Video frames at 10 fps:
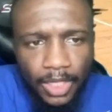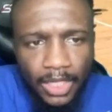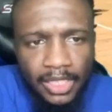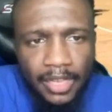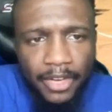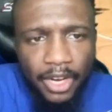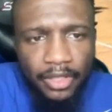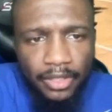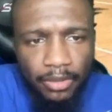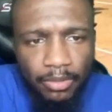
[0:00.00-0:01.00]
Steph
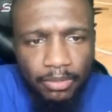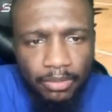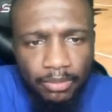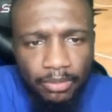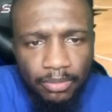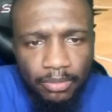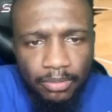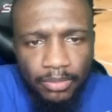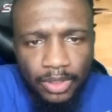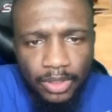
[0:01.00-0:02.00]
Curry, nope.
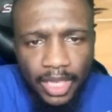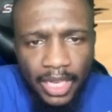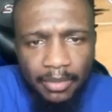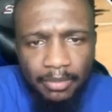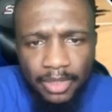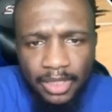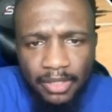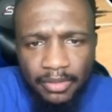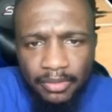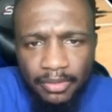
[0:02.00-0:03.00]
Damn, Steph.